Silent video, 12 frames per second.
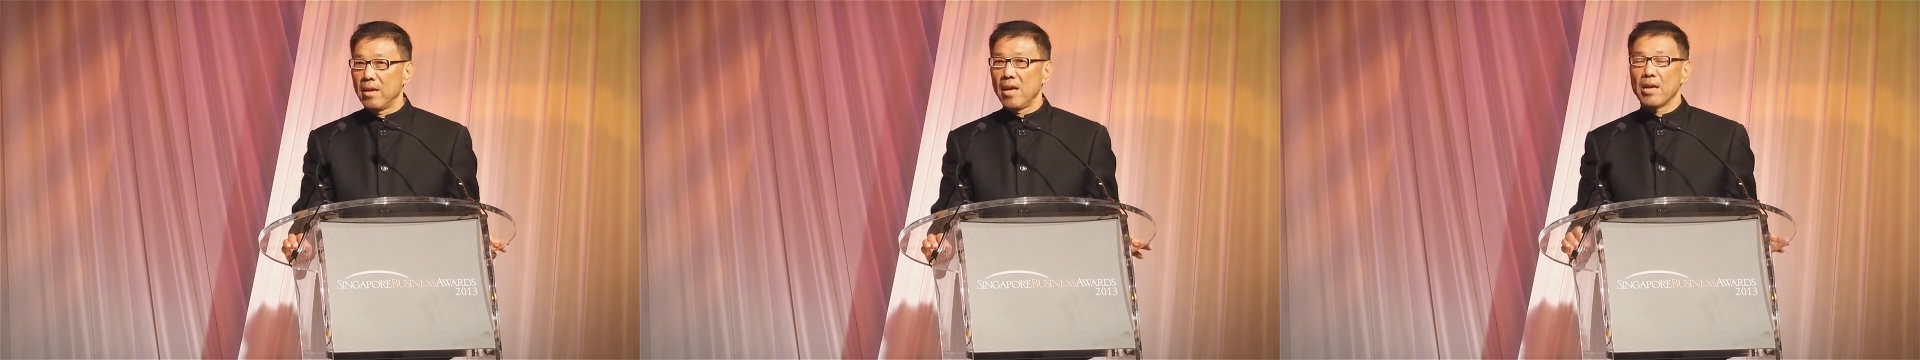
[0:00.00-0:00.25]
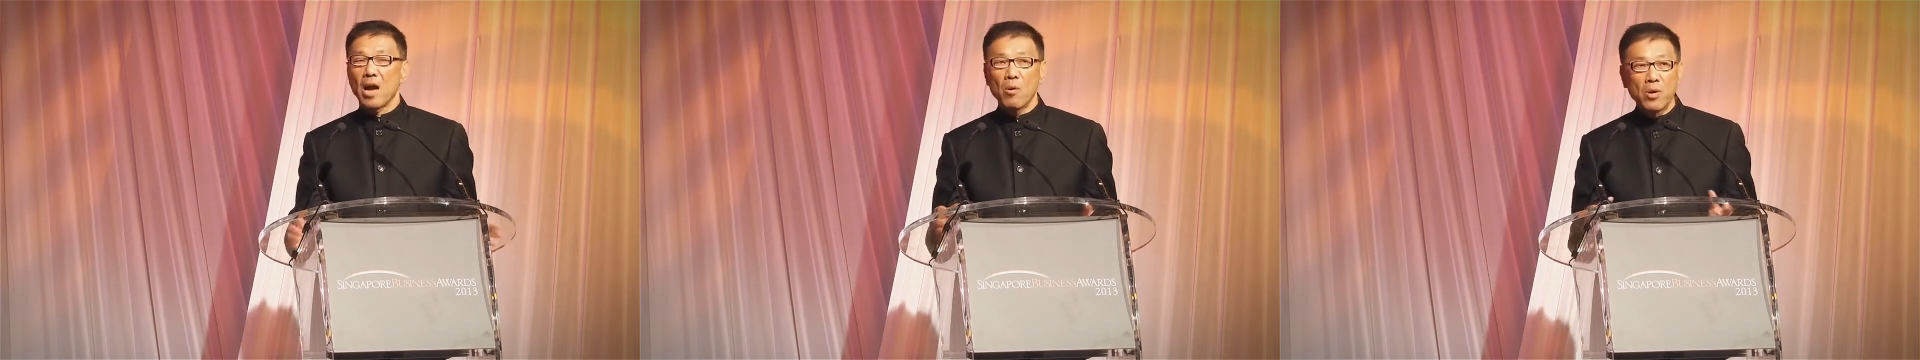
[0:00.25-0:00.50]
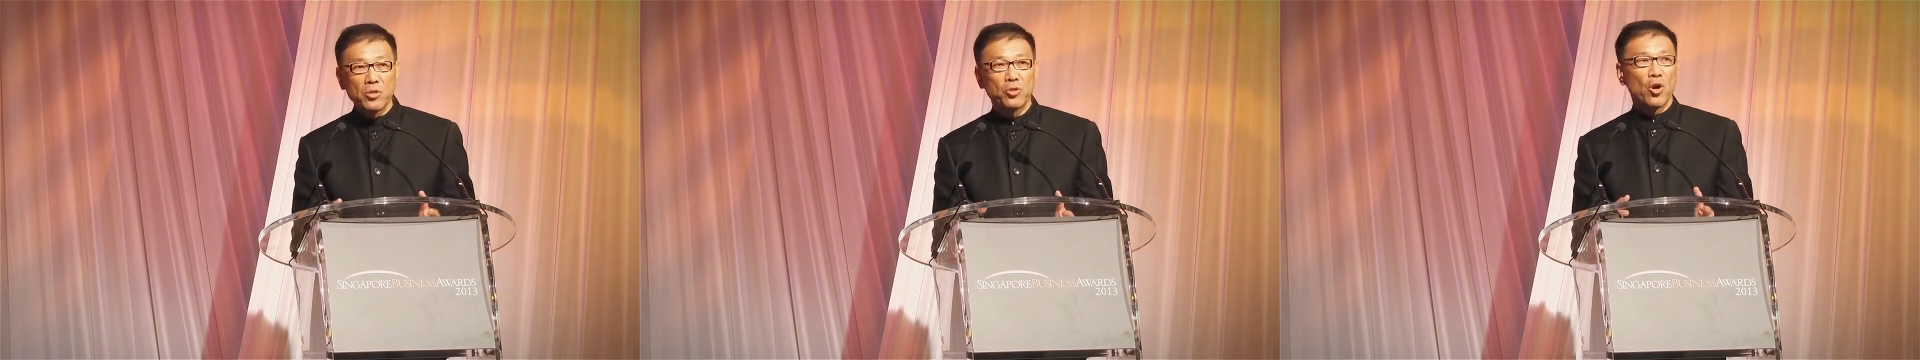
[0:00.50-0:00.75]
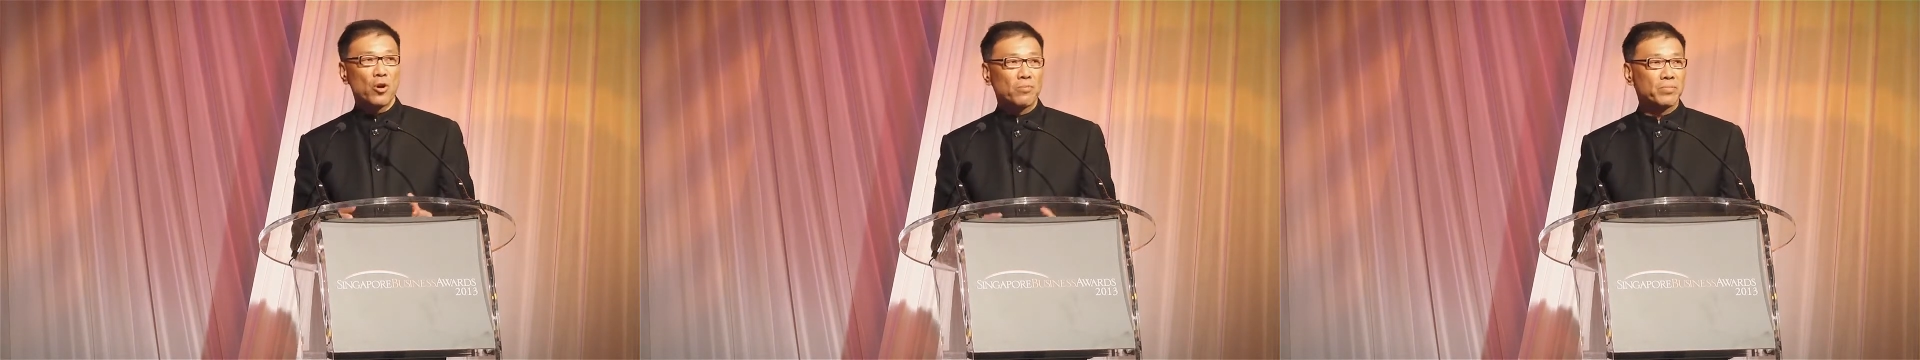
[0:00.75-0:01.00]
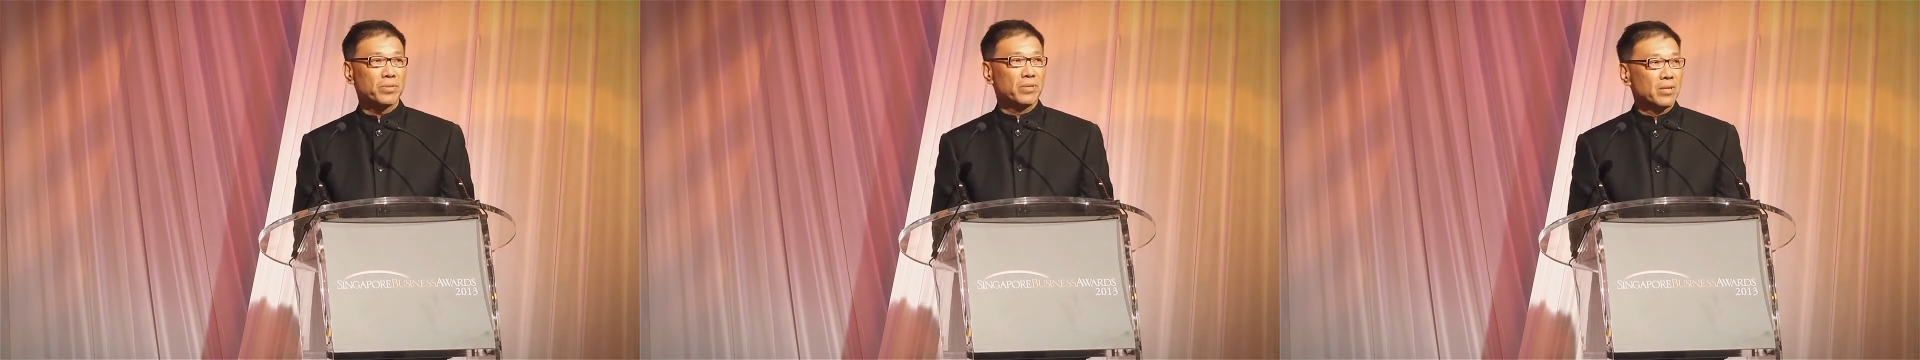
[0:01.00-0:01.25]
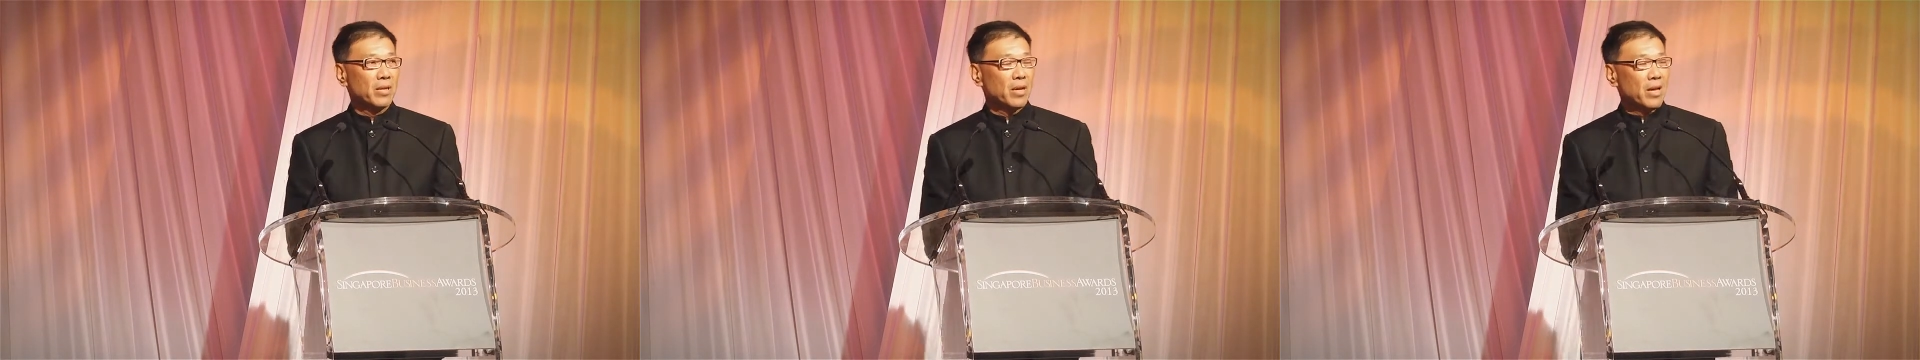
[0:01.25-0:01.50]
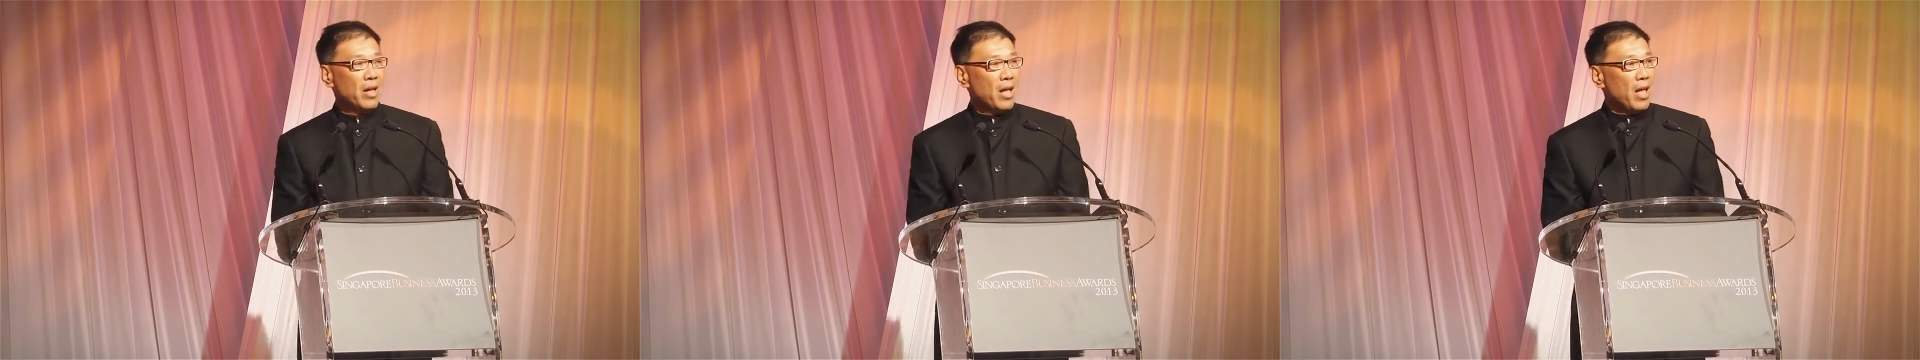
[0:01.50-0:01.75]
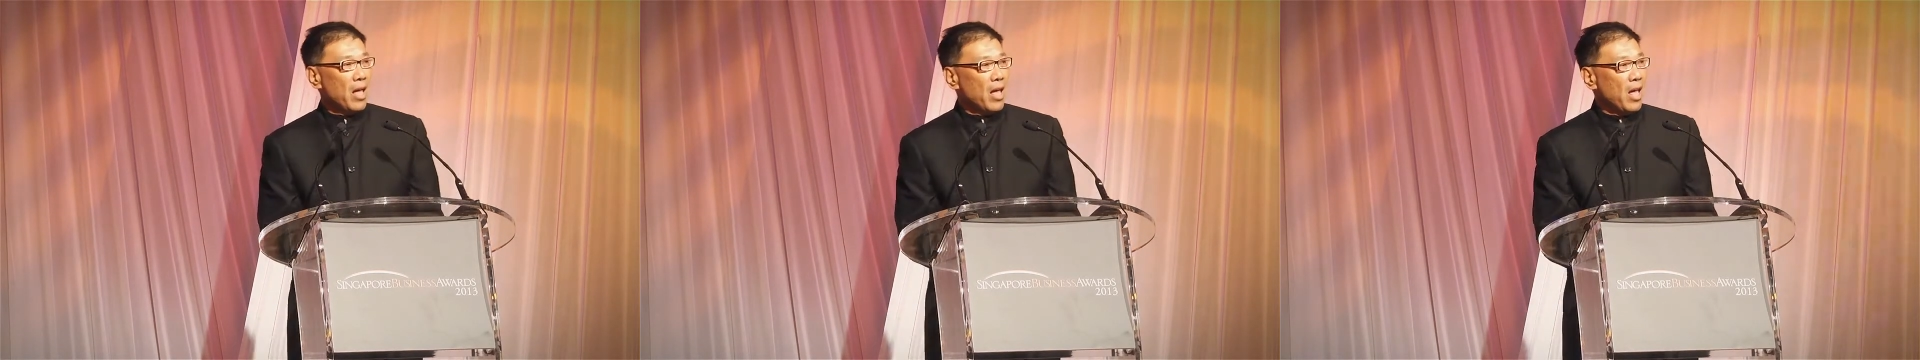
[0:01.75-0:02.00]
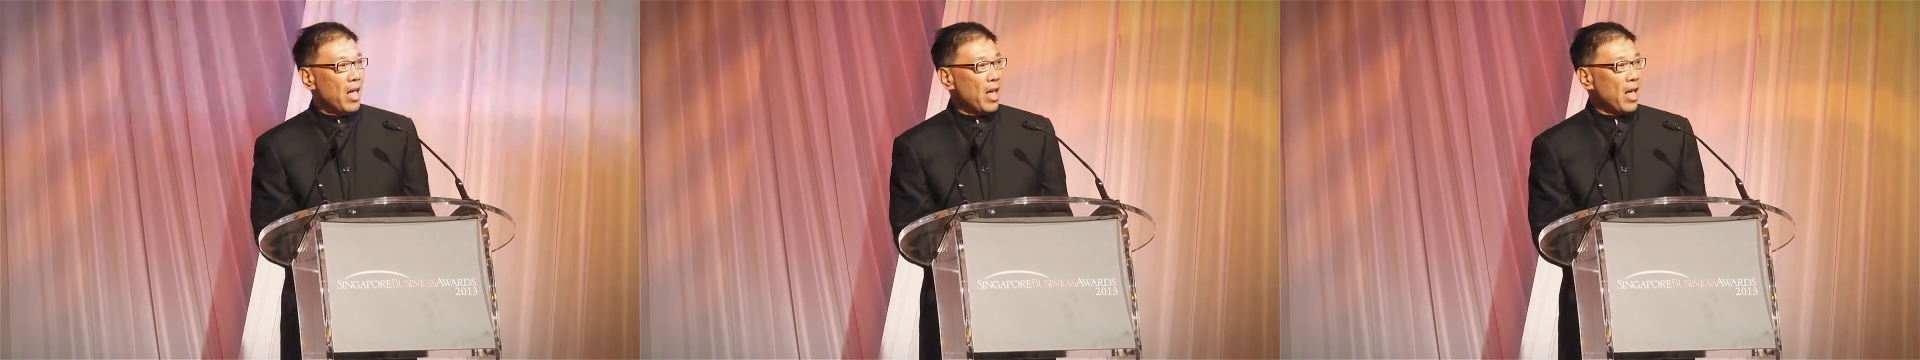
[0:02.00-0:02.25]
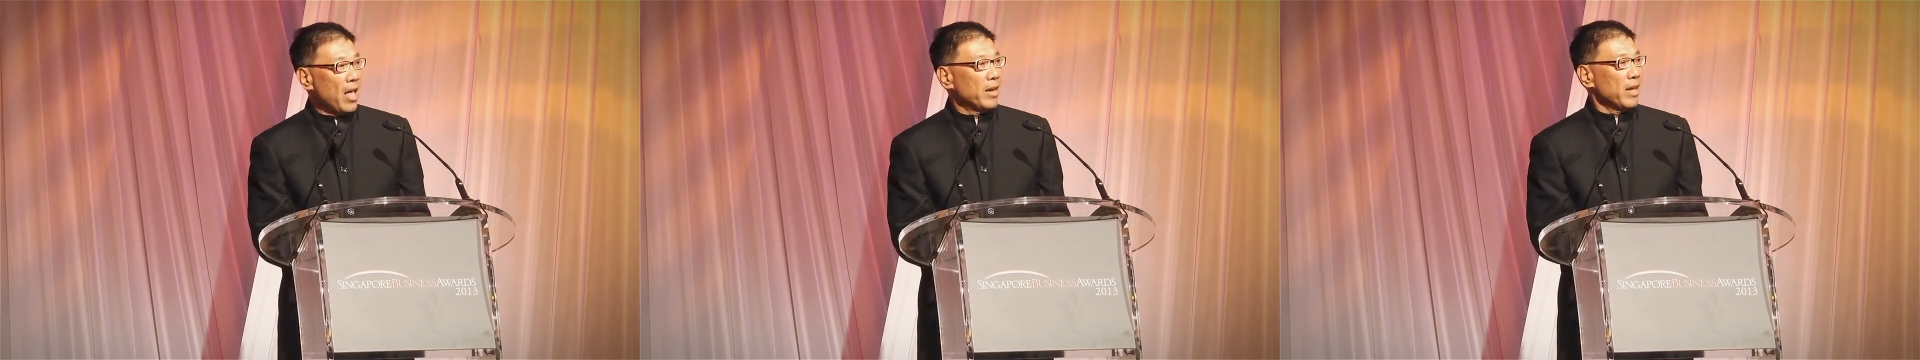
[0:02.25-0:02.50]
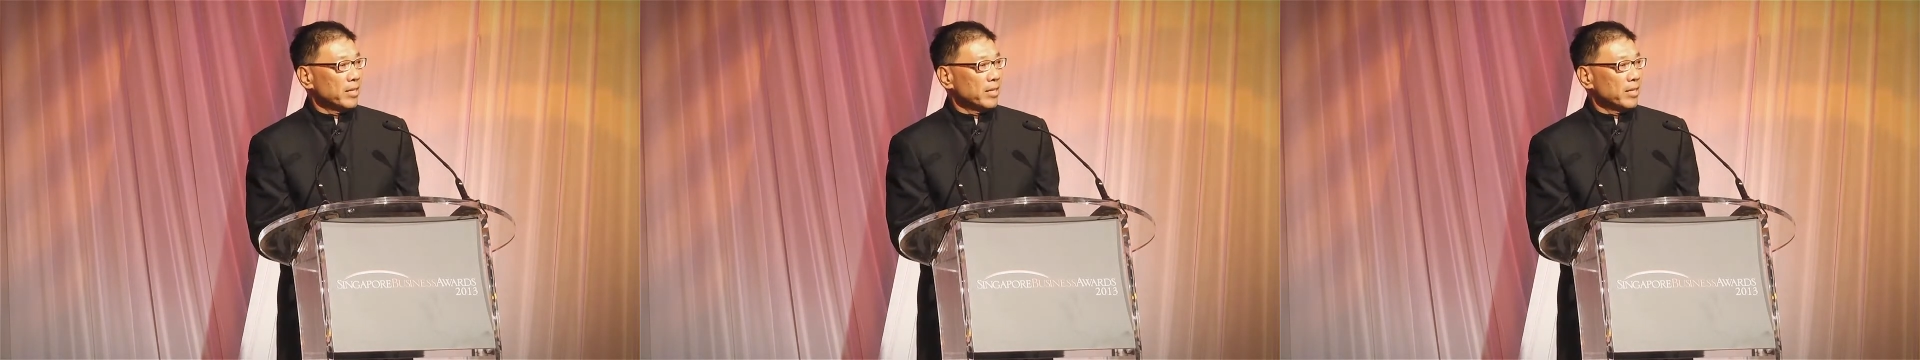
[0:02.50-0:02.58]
And our job at